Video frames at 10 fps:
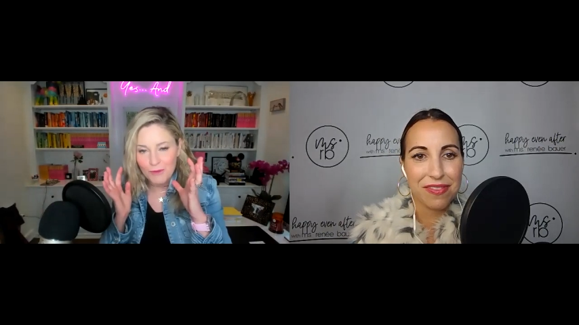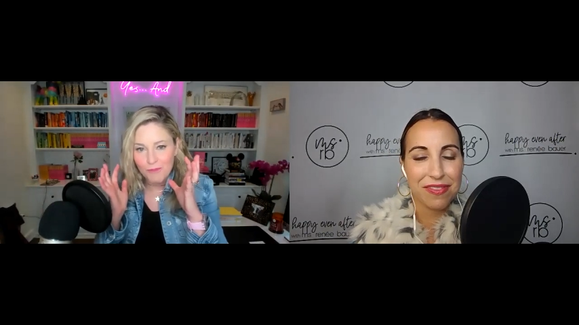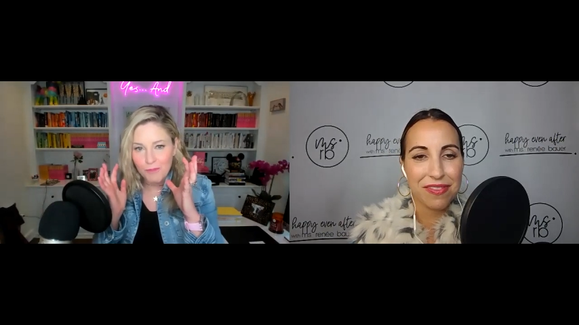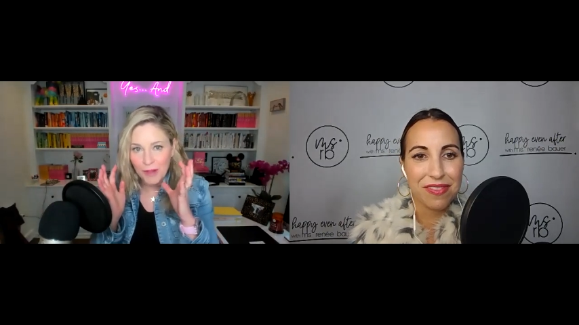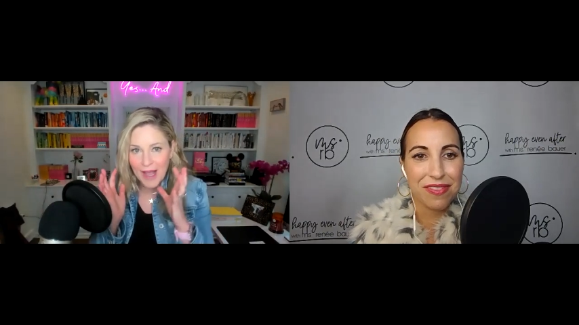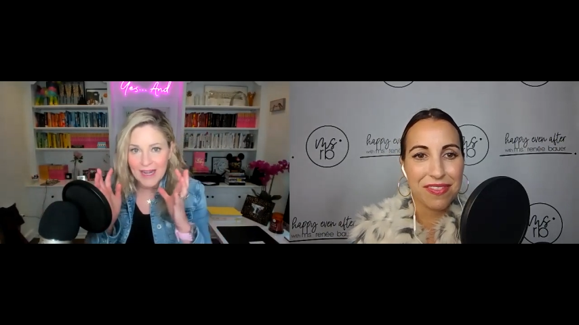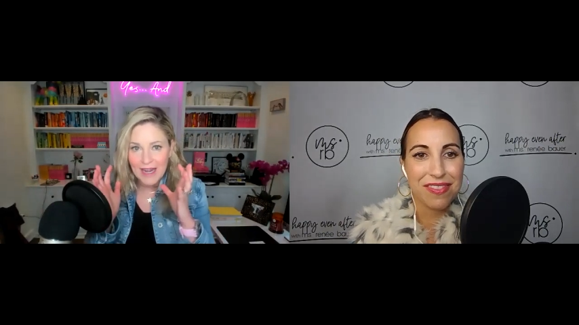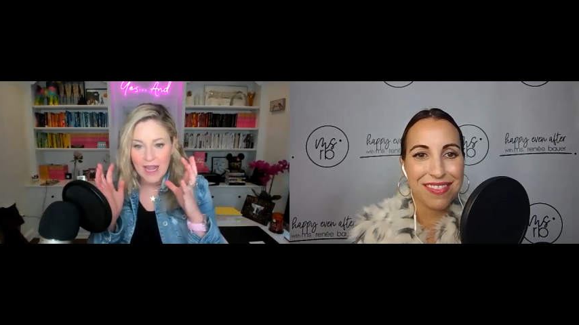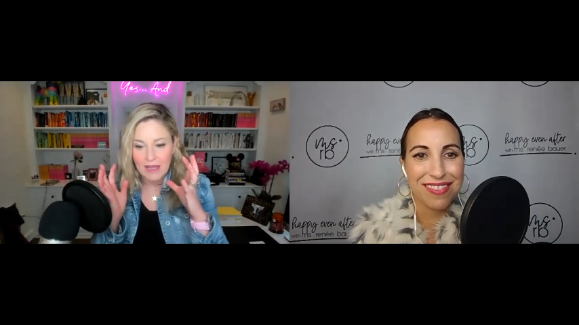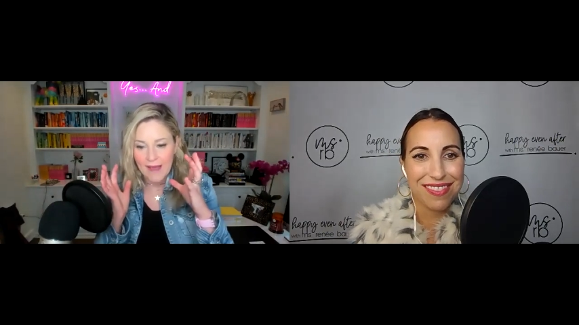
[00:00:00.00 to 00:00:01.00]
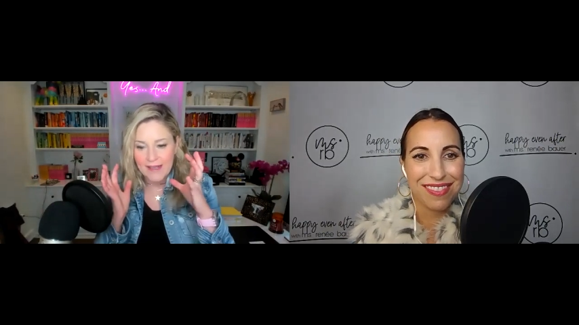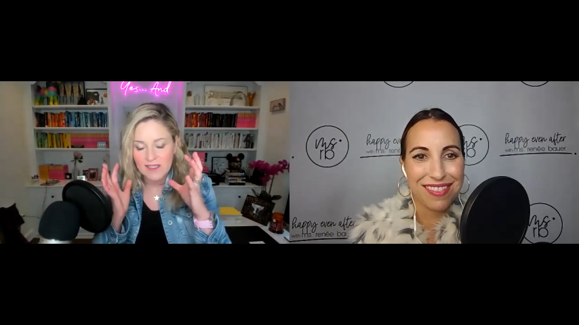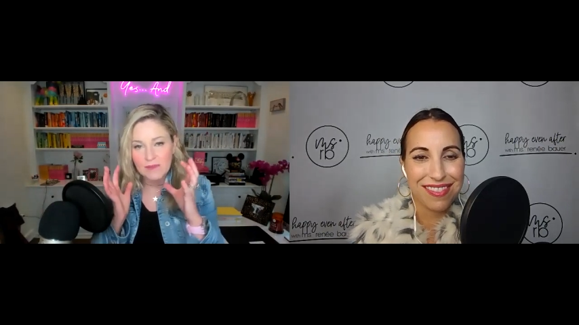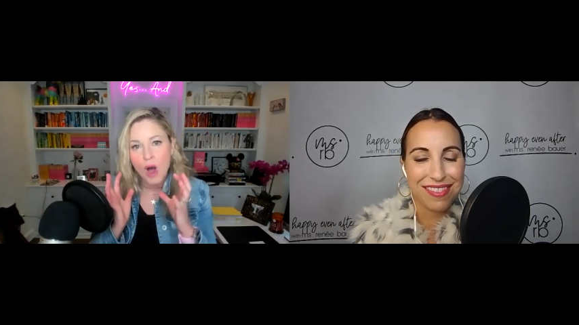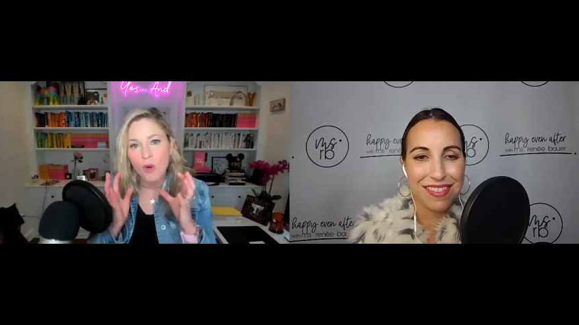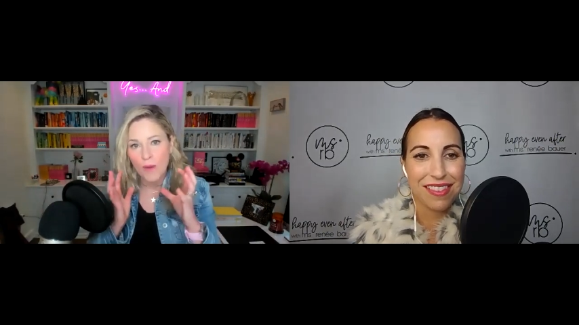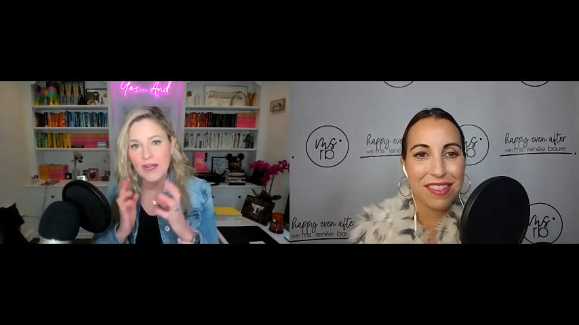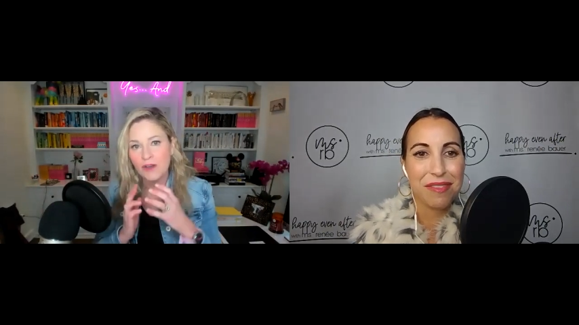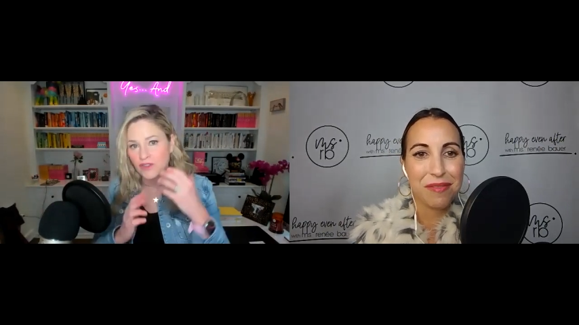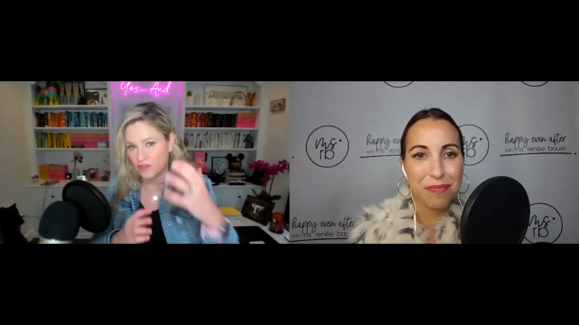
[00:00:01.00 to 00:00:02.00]
Speaker 1: planning and like small
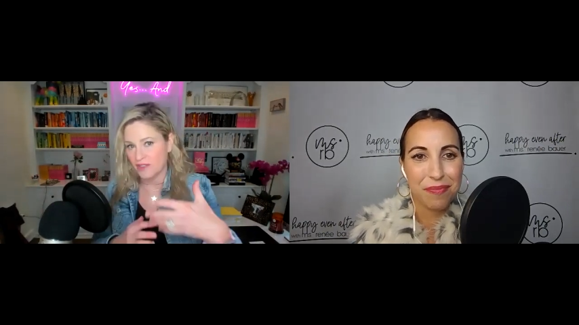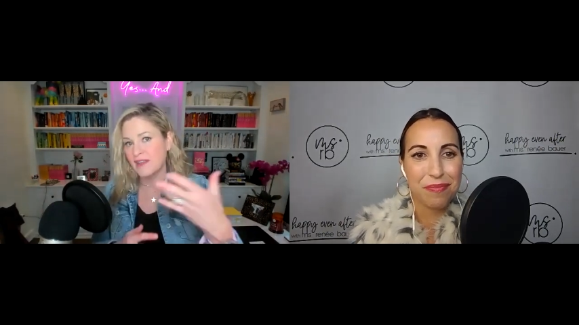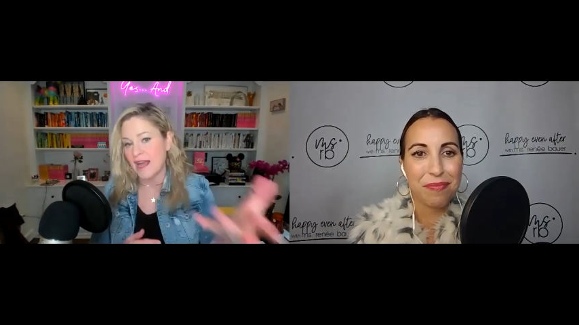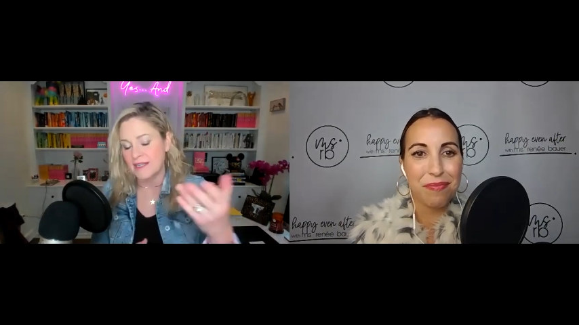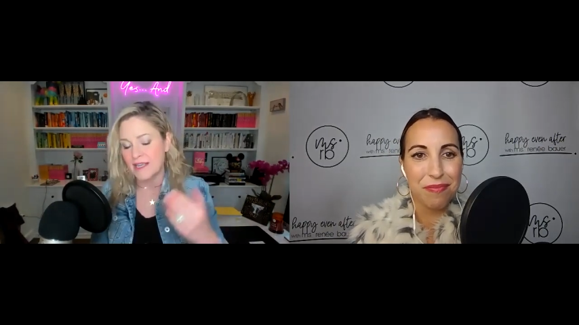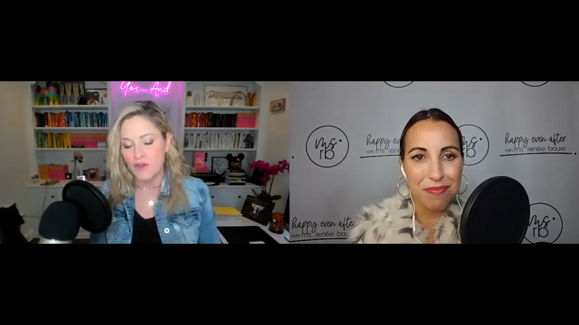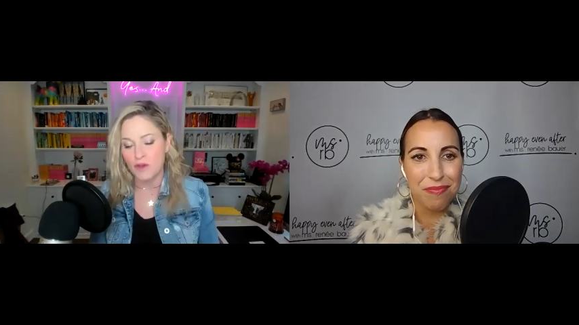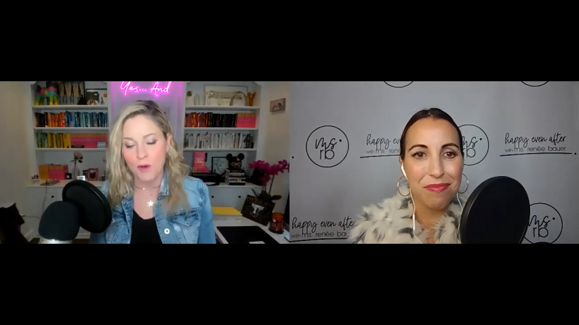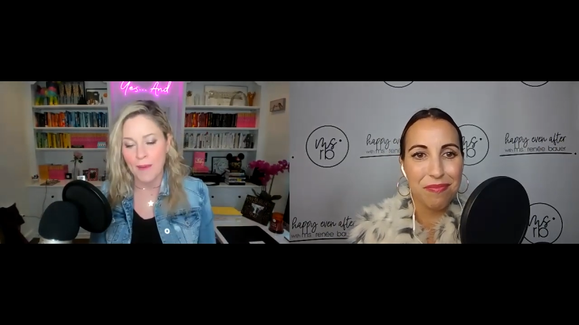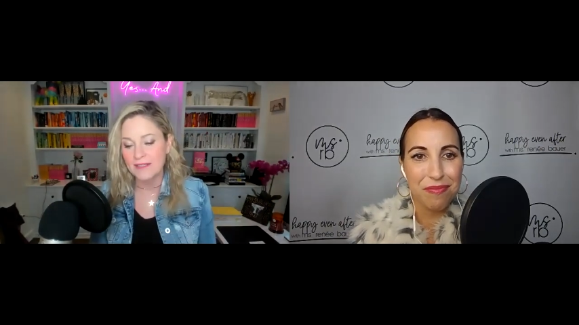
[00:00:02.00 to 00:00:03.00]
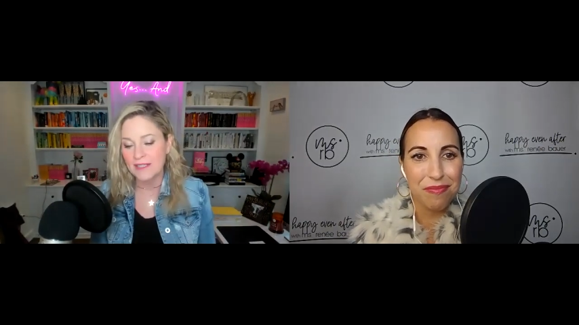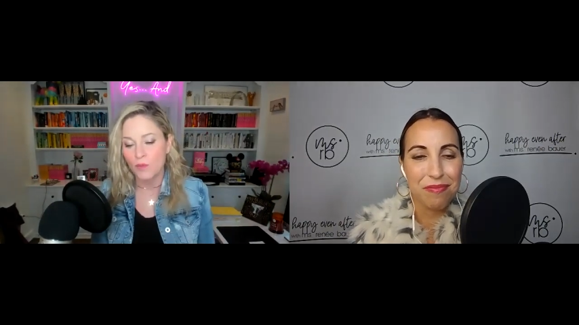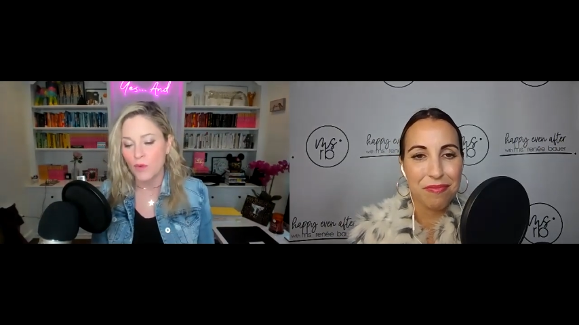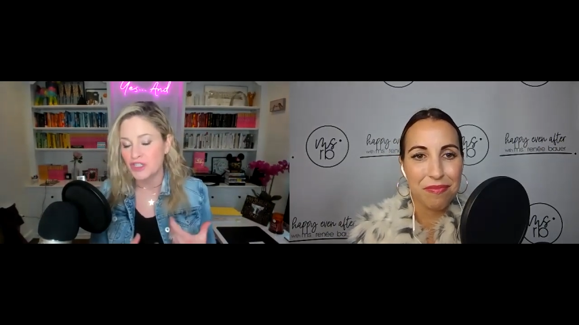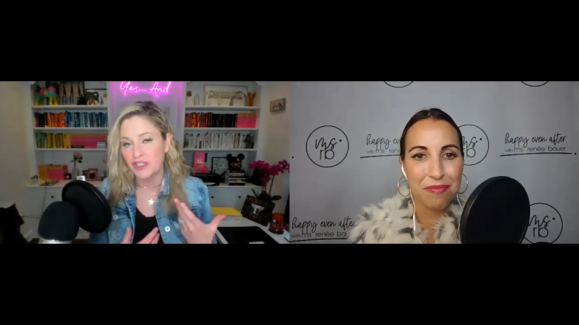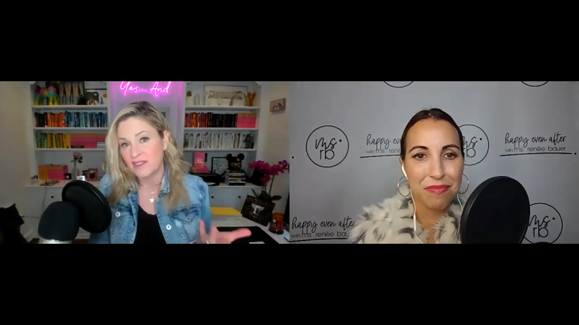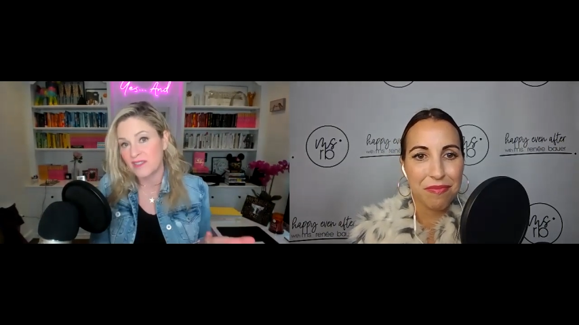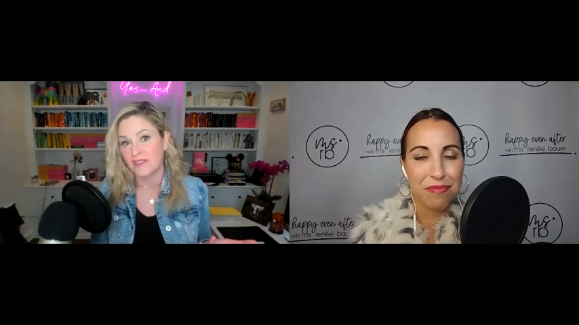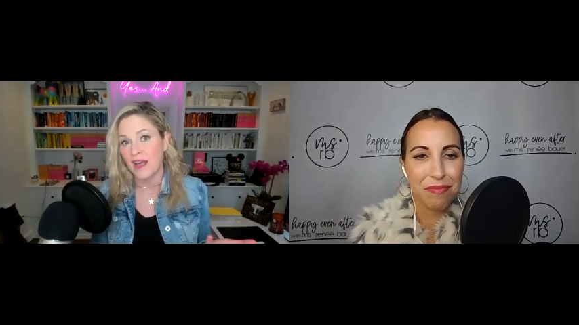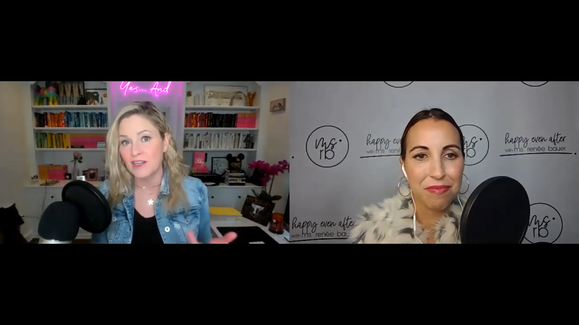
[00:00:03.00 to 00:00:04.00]
windows are designed to give you momentum which is
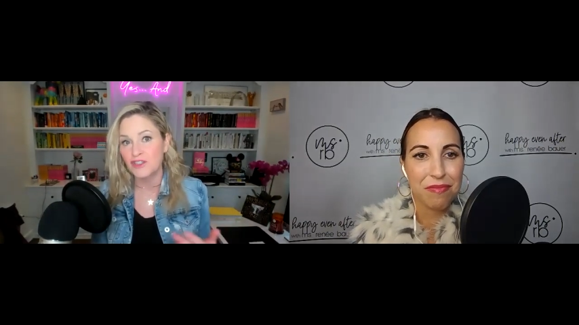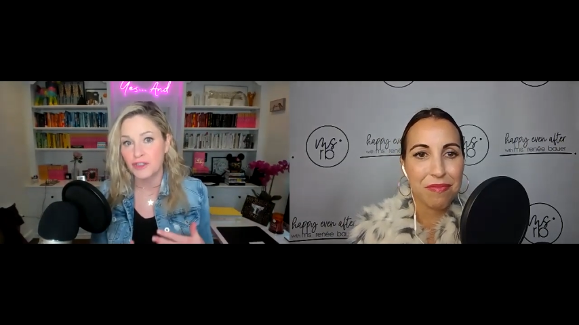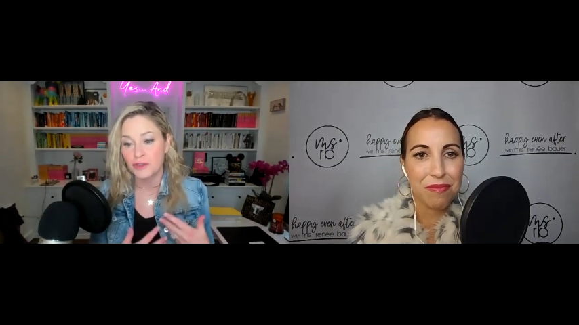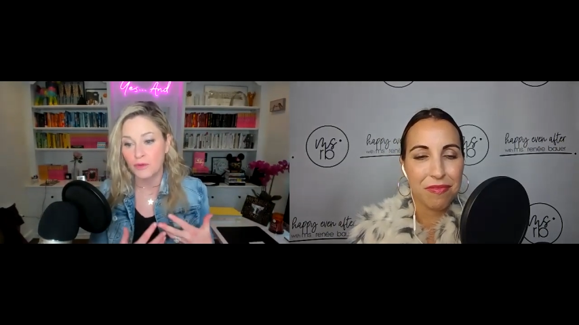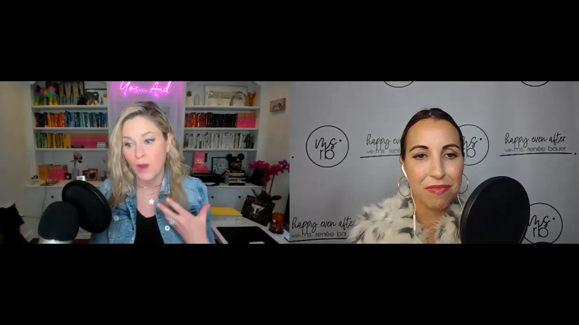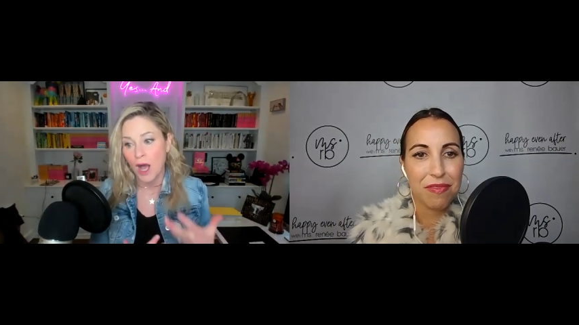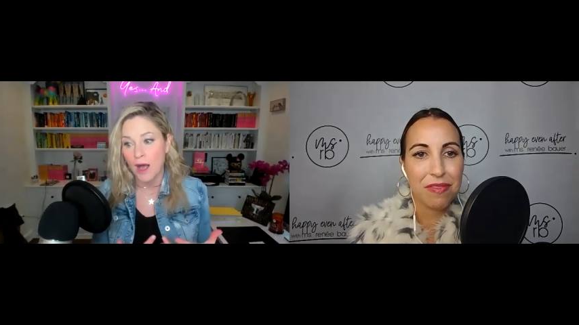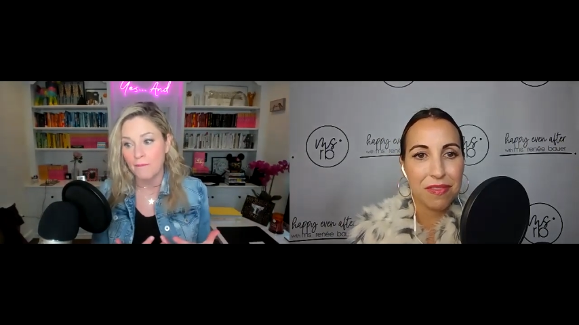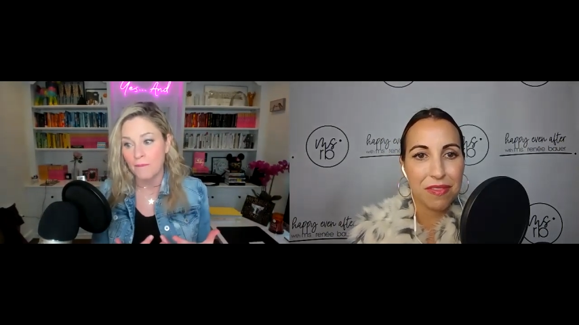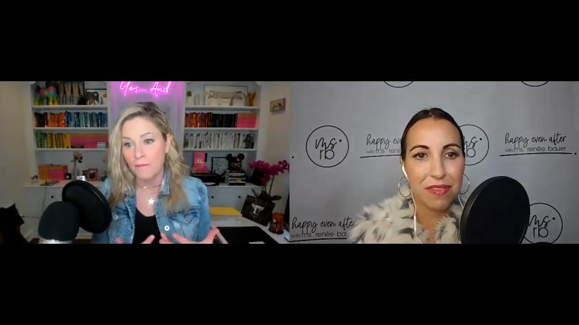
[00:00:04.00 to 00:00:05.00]
designed to uh,